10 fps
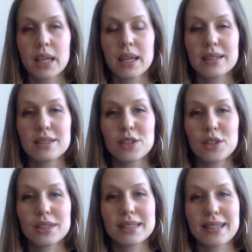it's
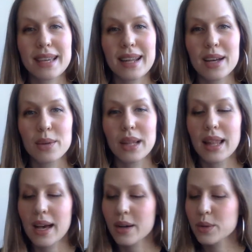not said out
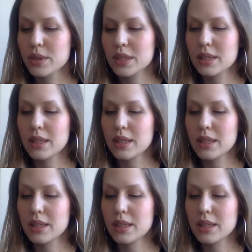loud